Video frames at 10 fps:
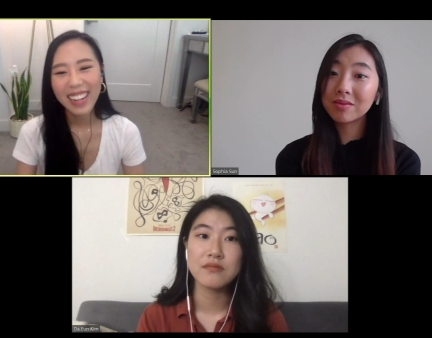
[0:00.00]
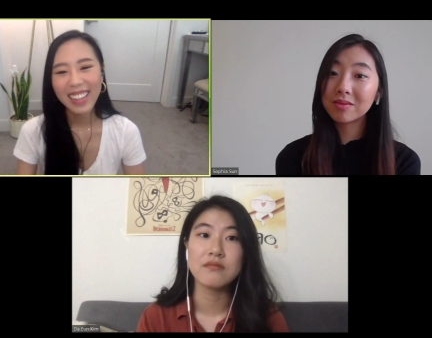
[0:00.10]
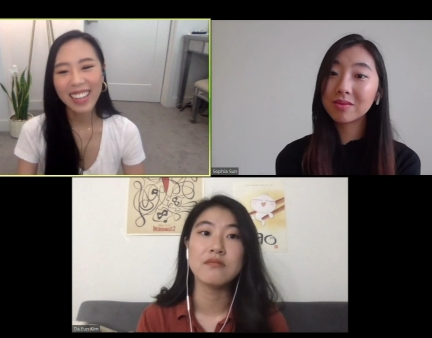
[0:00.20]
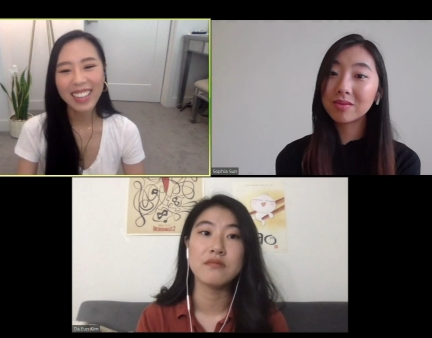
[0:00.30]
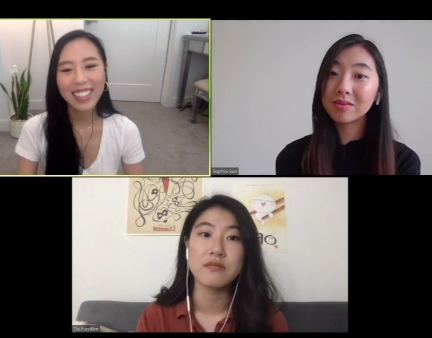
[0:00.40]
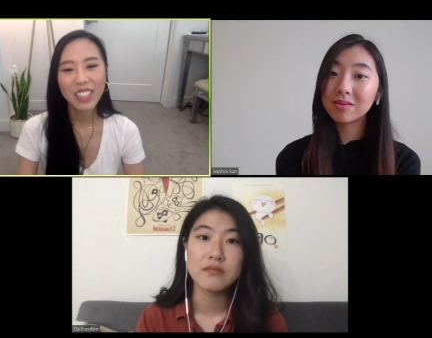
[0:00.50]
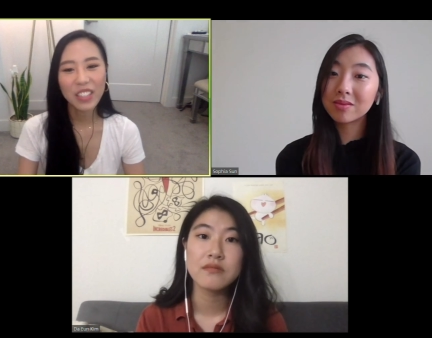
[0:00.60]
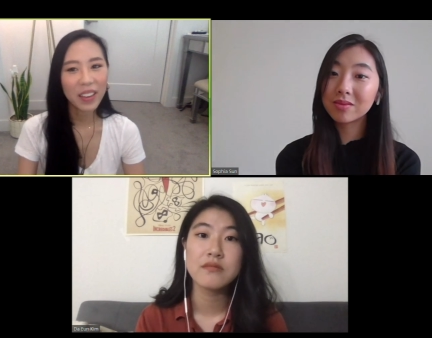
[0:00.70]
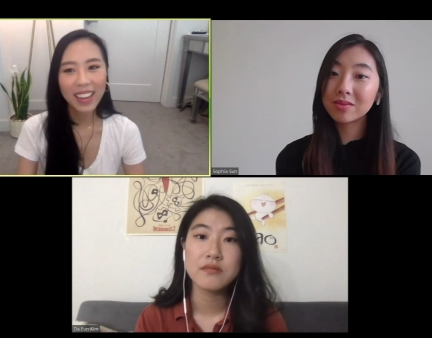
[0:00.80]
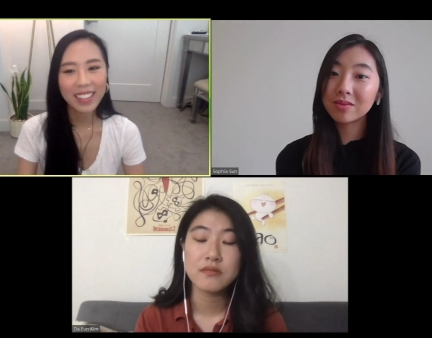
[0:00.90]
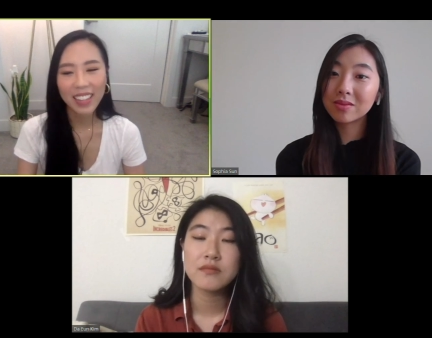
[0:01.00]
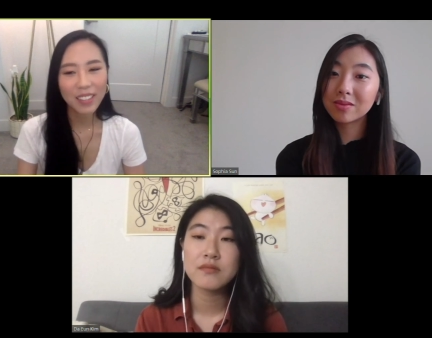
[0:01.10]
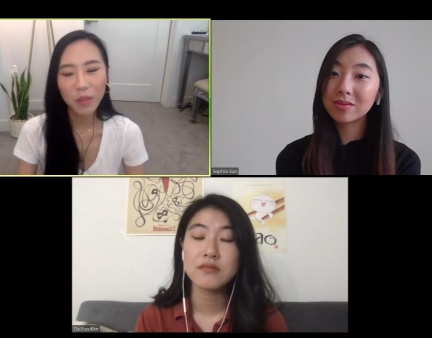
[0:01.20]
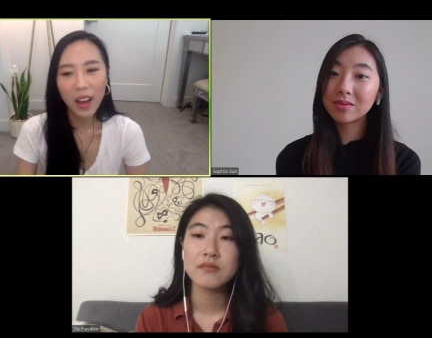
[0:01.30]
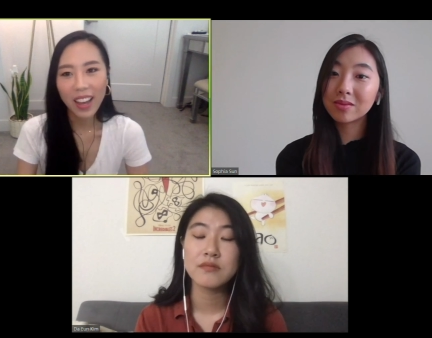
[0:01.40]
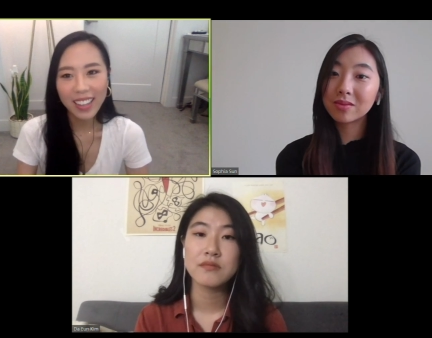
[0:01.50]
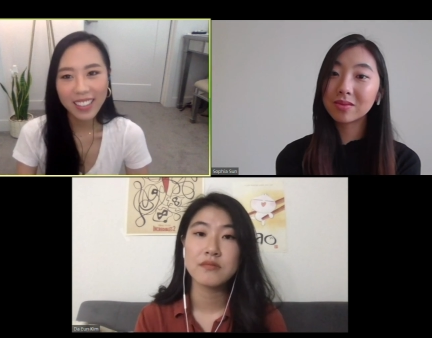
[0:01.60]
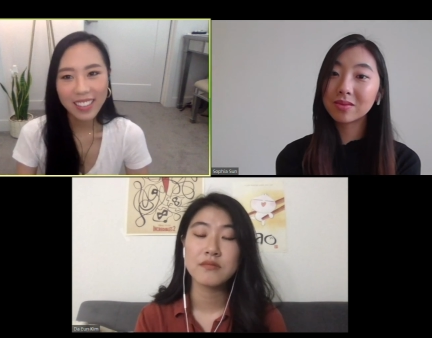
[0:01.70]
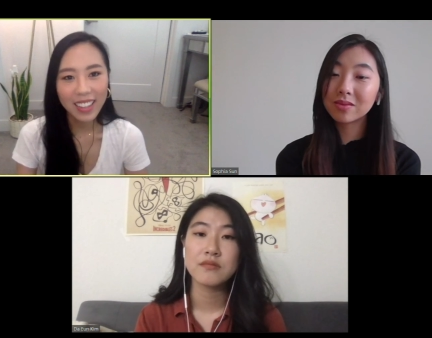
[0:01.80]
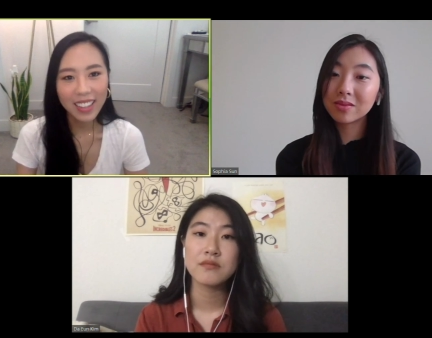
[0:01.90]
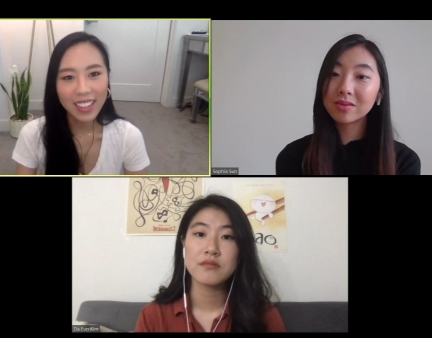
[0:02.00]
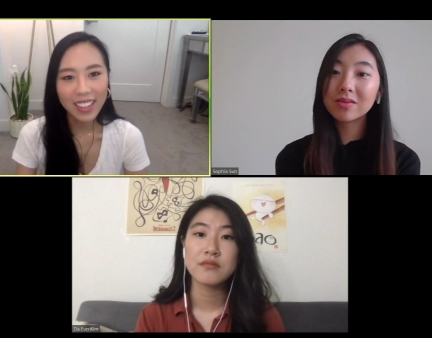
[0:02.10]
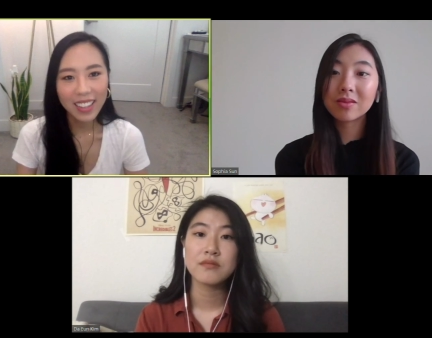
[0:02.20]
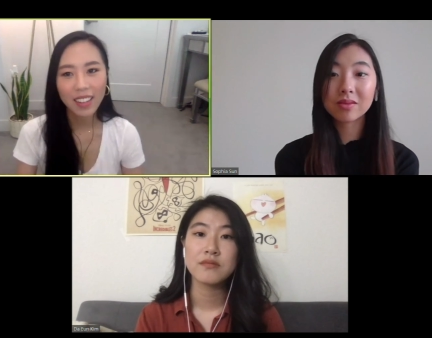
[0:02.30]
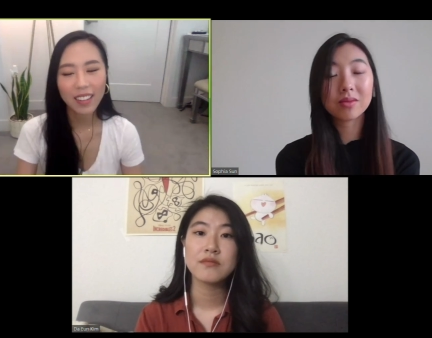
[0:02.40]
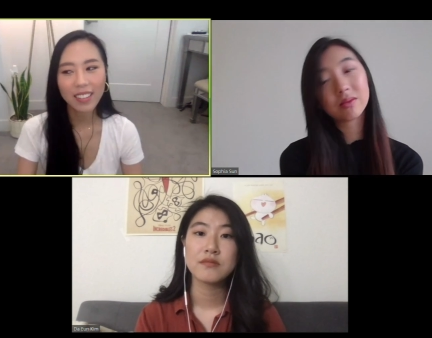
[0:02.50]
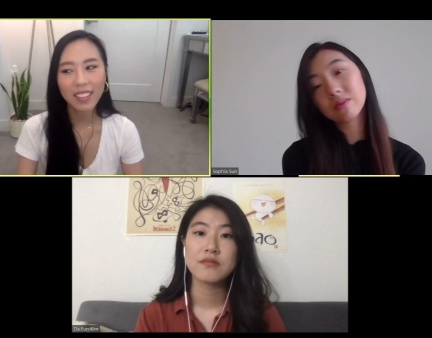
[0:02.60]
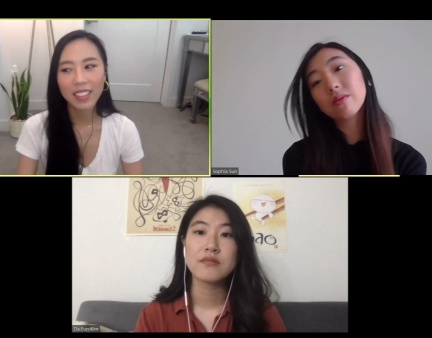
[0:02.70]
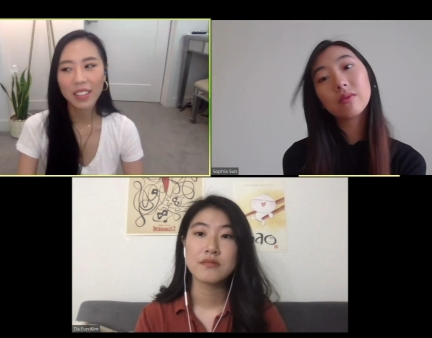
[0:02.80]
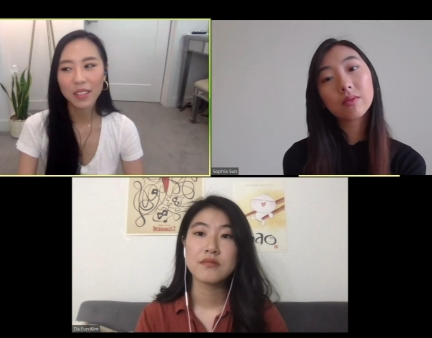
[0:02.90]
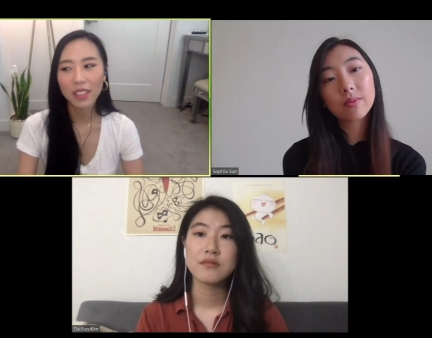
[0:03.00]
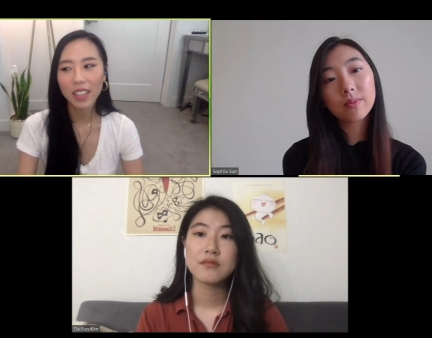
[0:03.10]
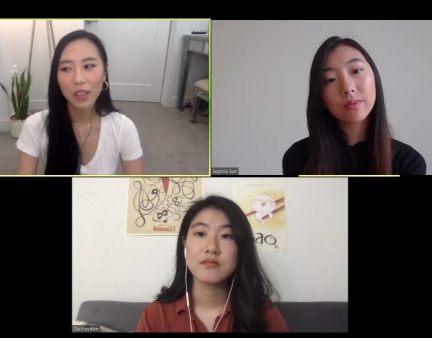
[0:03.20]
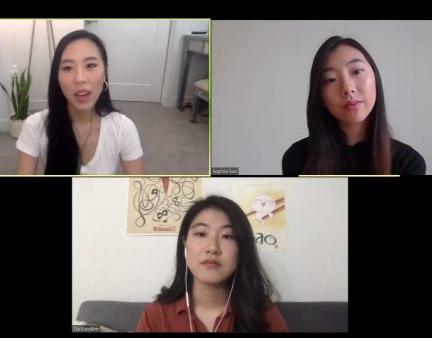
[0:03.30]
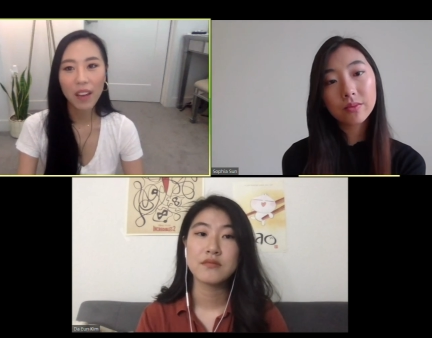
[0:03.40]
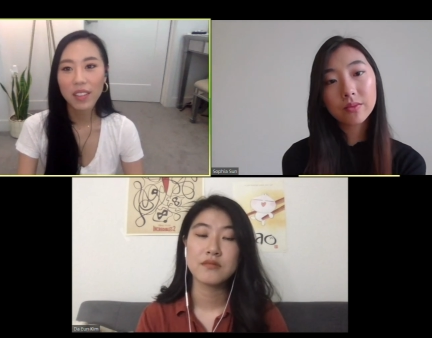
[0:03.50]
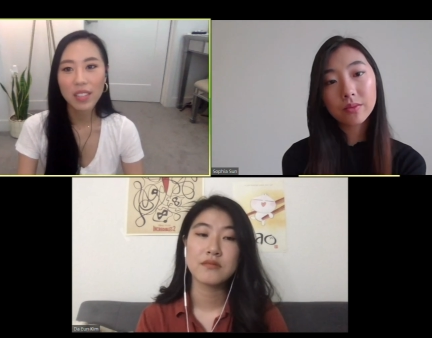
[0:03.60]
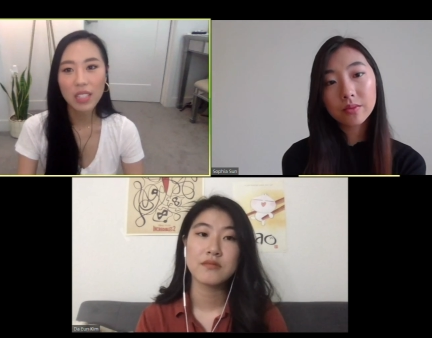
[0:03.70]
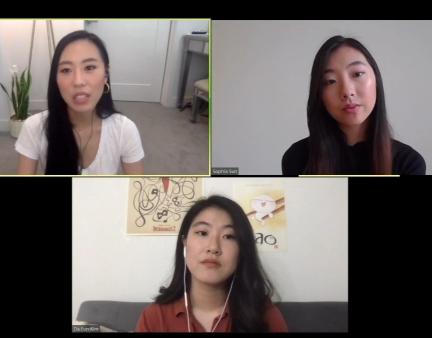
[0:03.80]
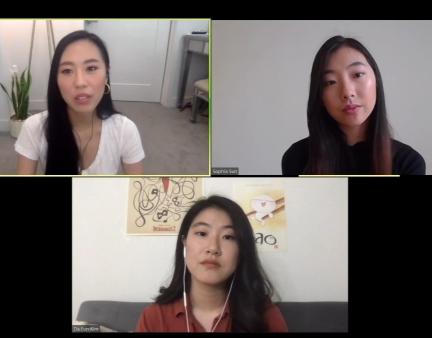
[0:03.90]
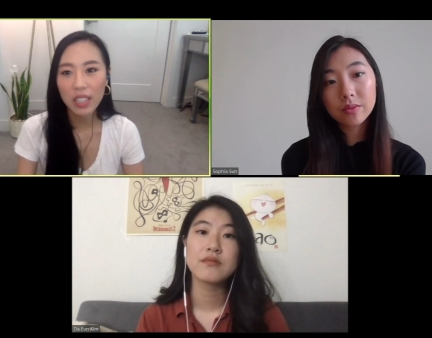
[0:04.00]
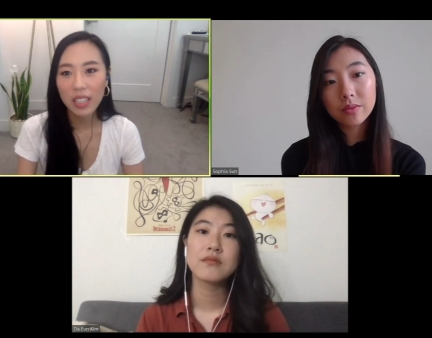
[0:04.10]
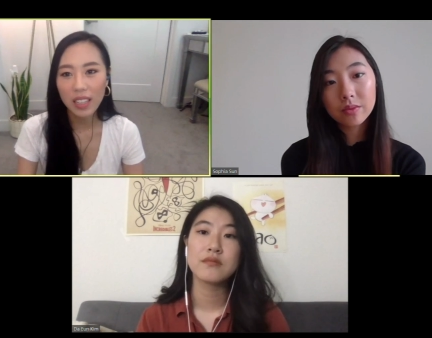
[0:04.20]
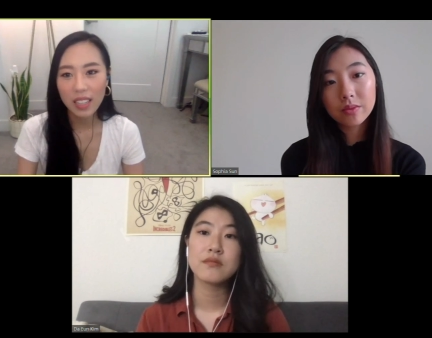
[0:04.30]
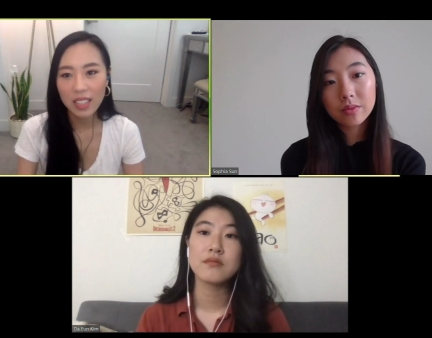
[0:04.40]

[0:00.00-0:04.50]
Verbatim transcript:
Speaker 1: like you can't, like, why? Like, you know, like you have this degree, like